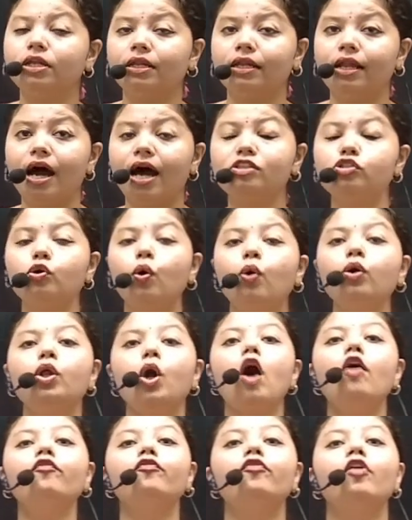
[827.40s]
a tone of
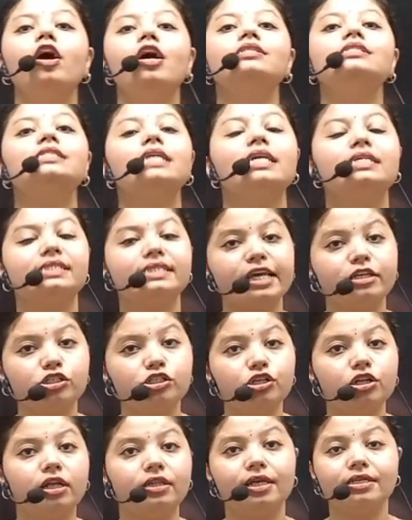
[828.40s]
suggestion in
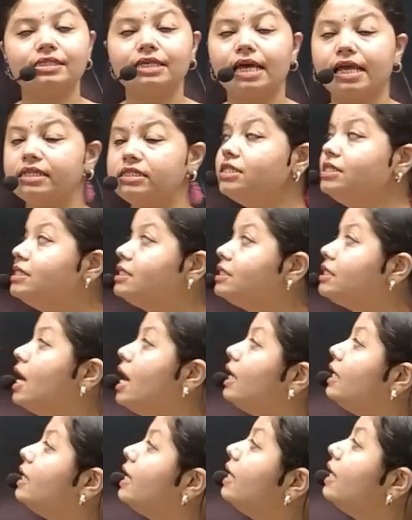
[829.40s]
the sentence.
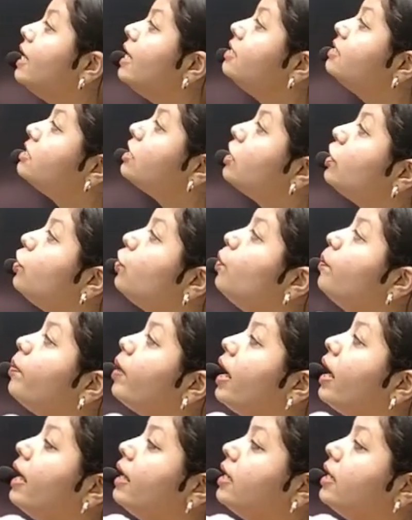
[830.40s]
Didn't you break it?